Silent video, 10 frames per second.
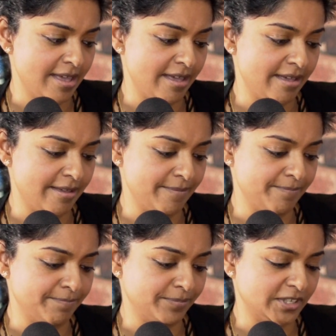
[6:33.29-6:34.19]

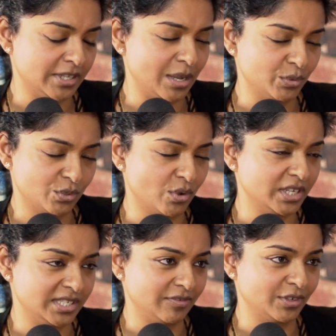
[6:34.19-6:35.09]
So that was
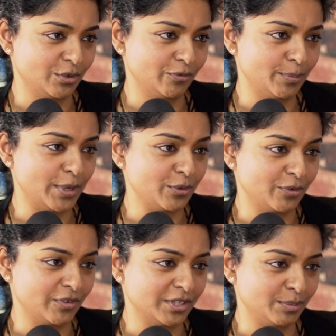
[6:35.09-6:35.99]
quite difficult for both
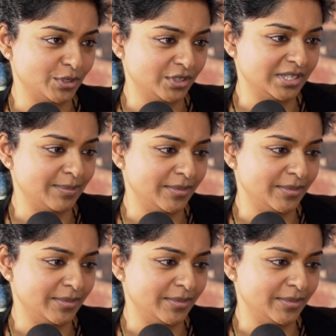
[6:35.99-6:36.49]
of us because